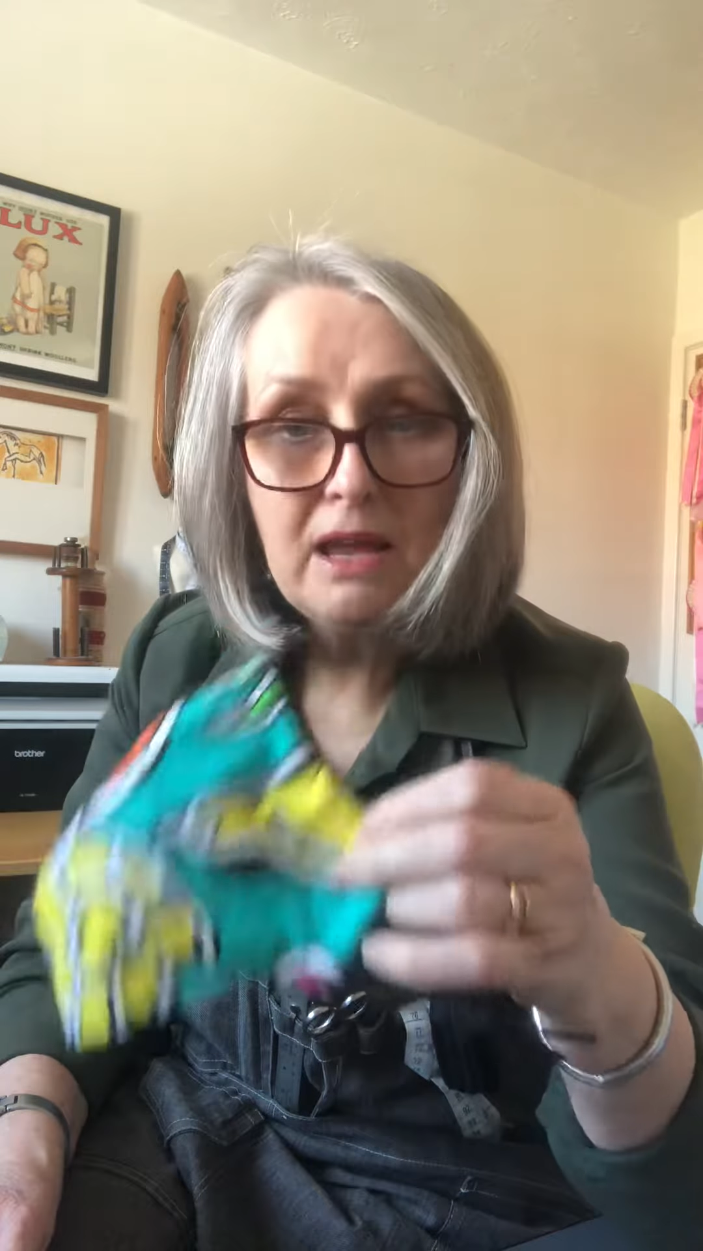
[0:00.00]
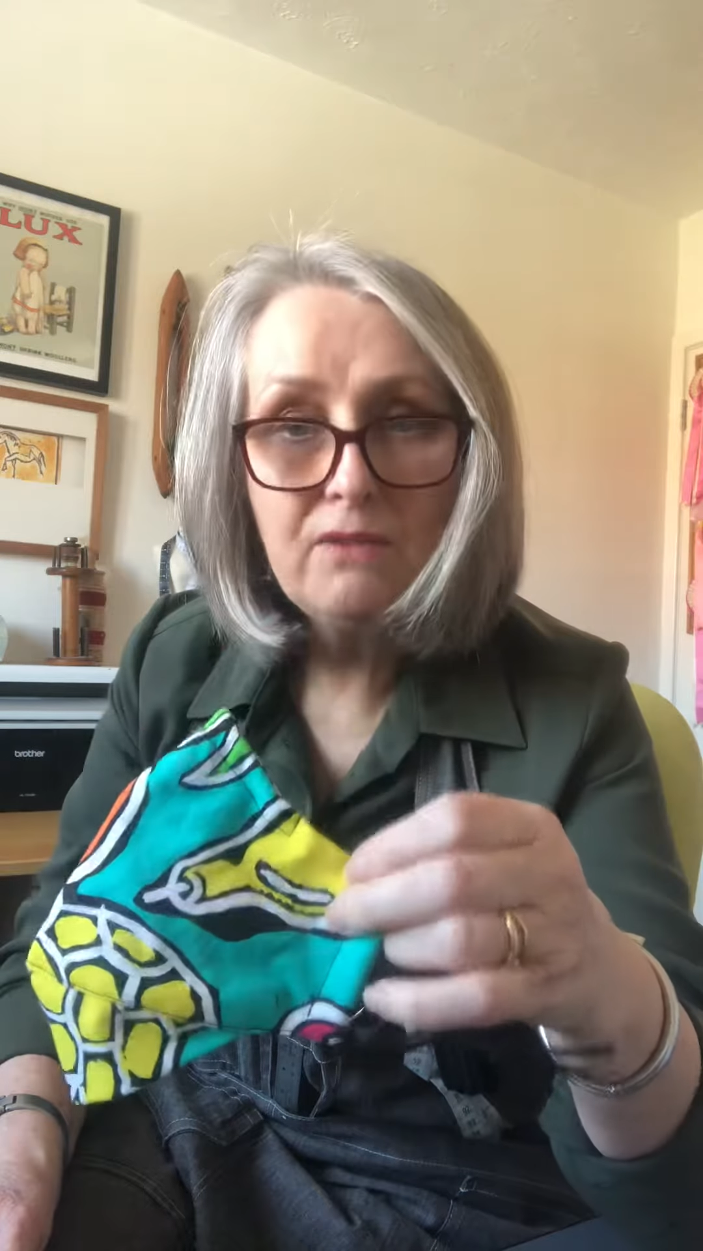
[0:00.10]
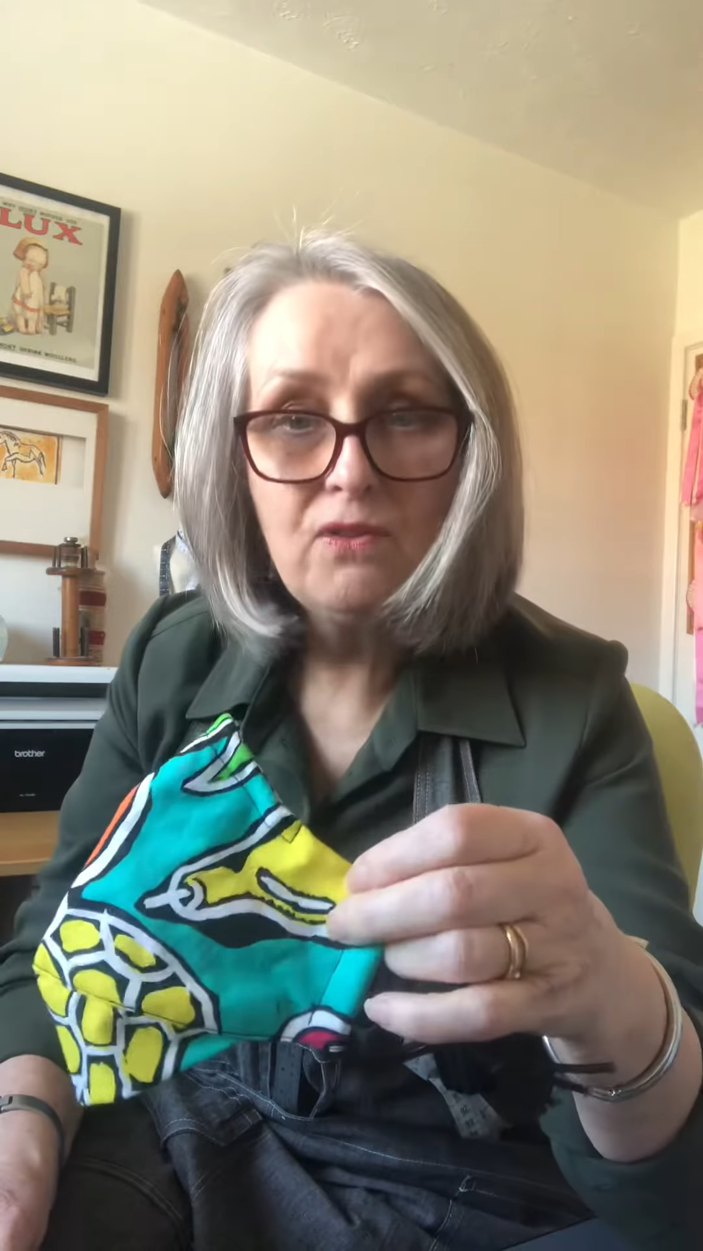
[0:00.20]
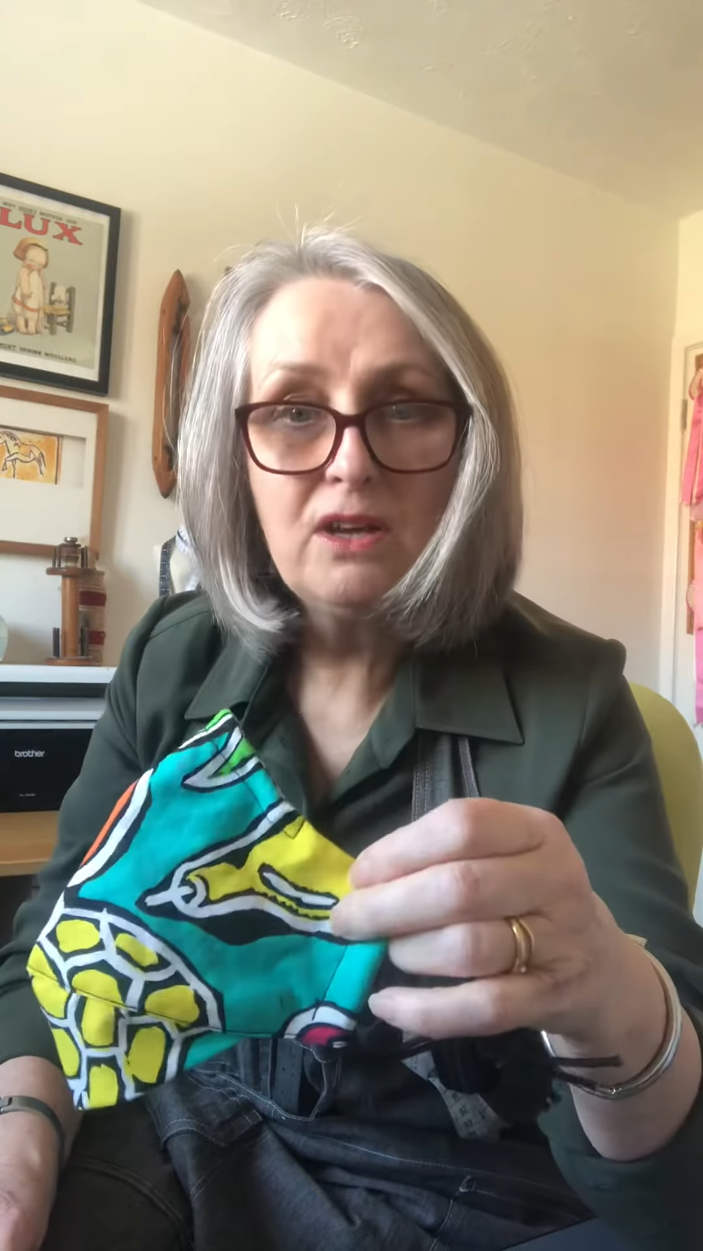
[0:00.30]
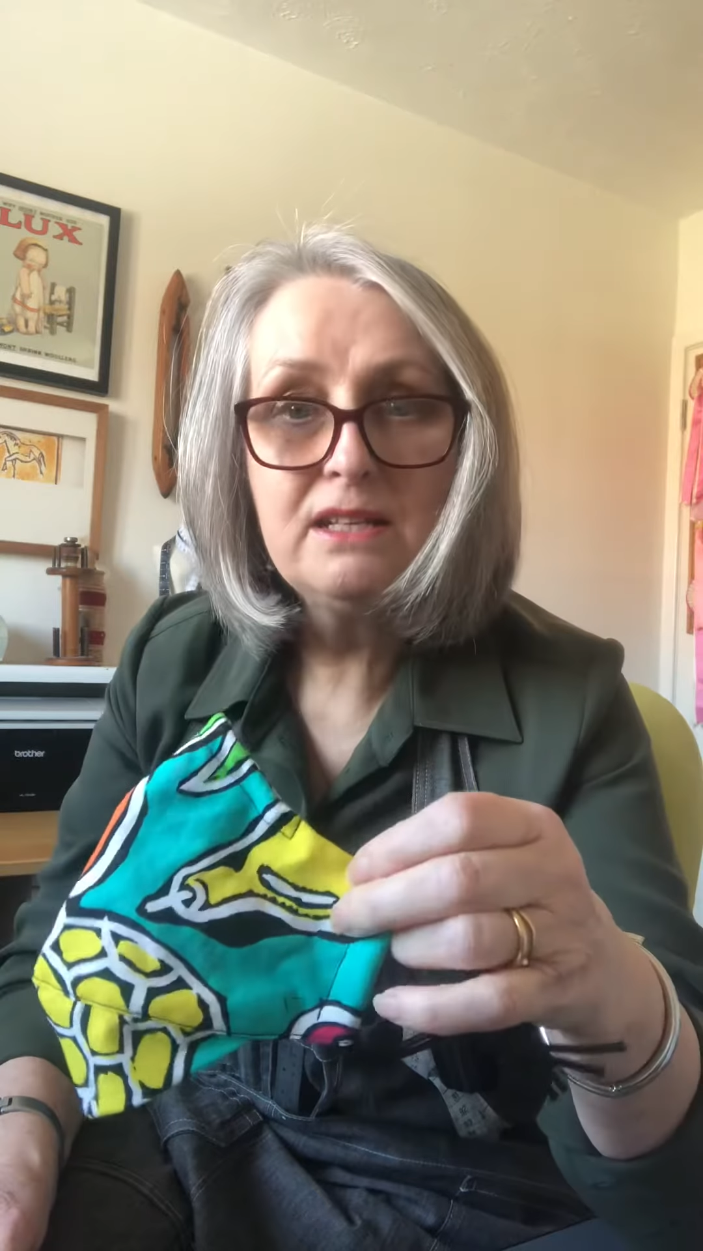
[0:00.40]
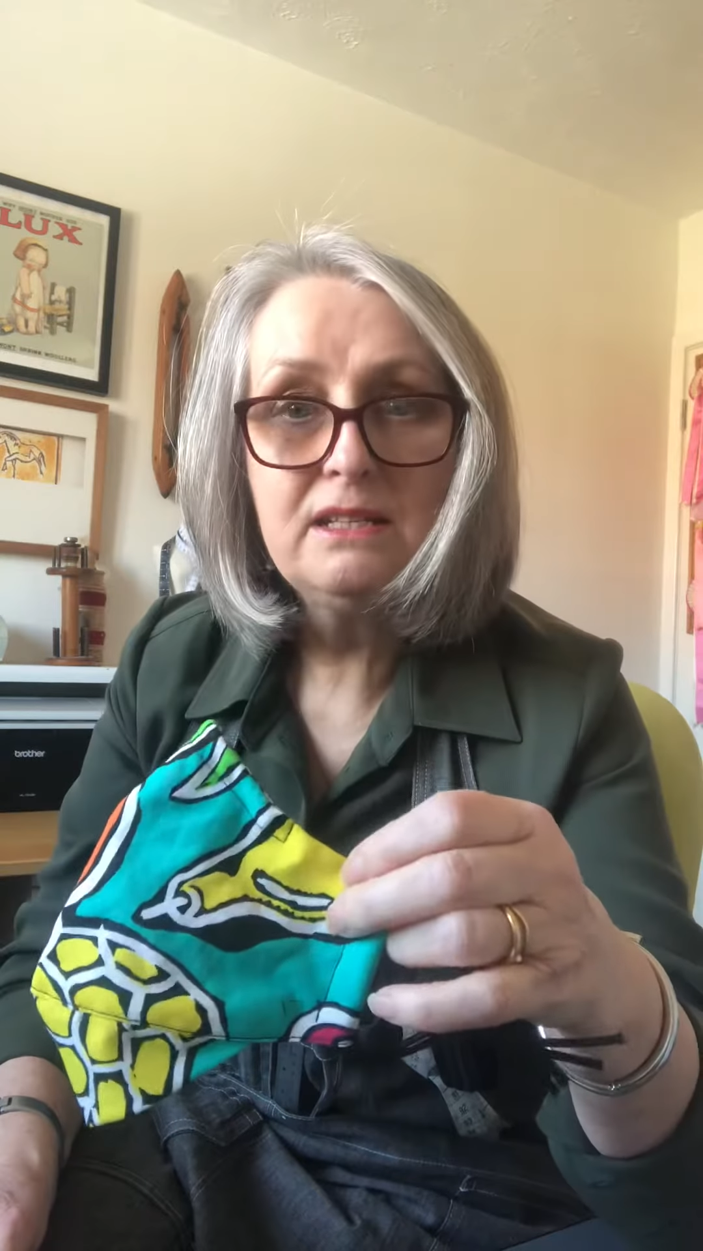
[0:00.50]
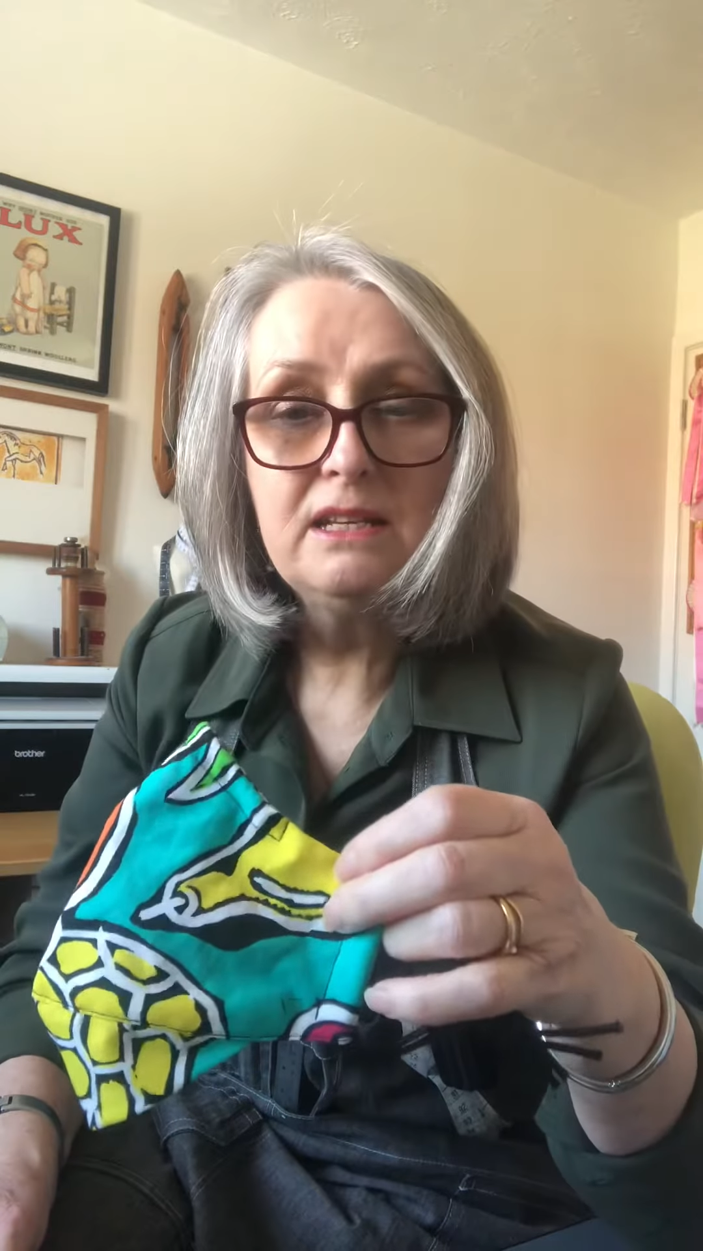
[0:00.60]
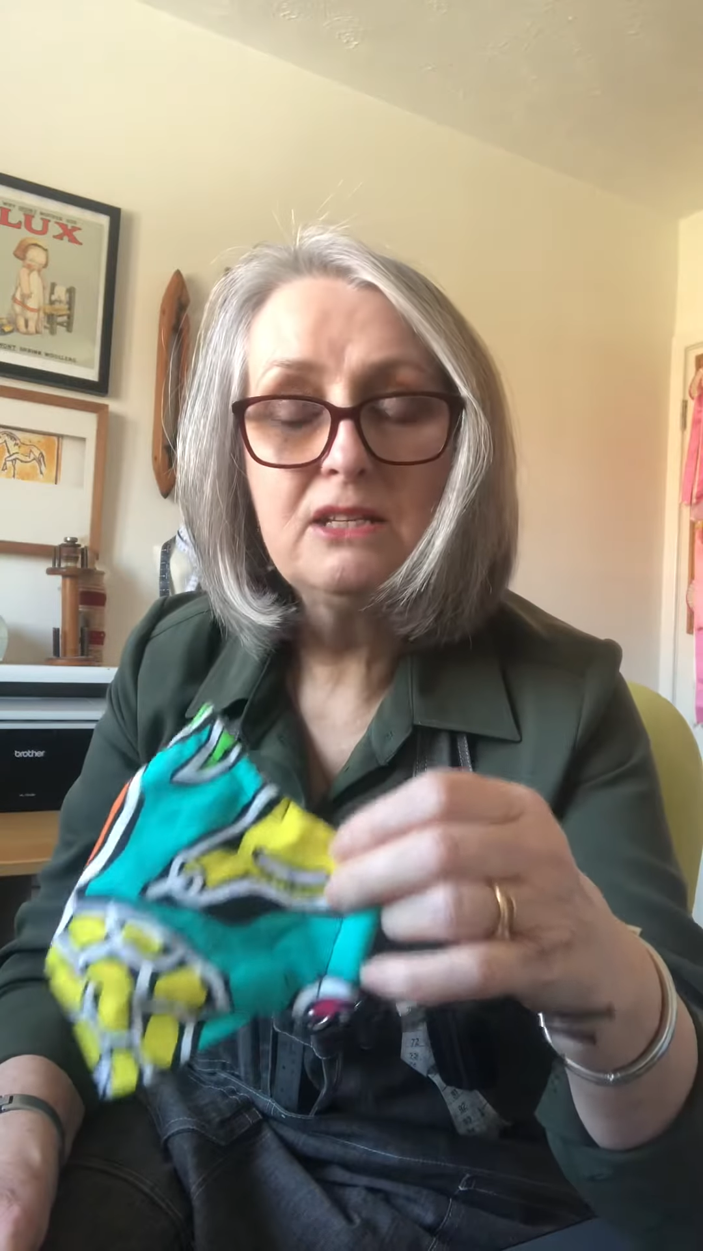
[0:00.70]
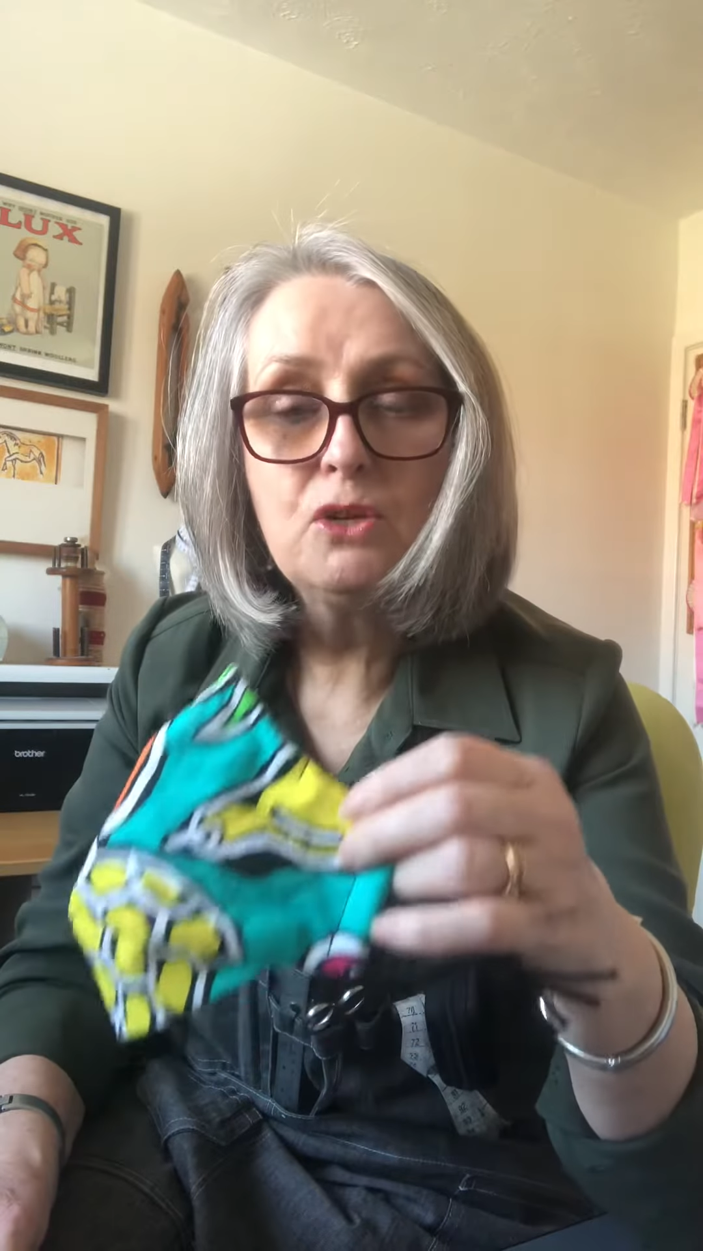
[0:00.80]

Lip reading: advice is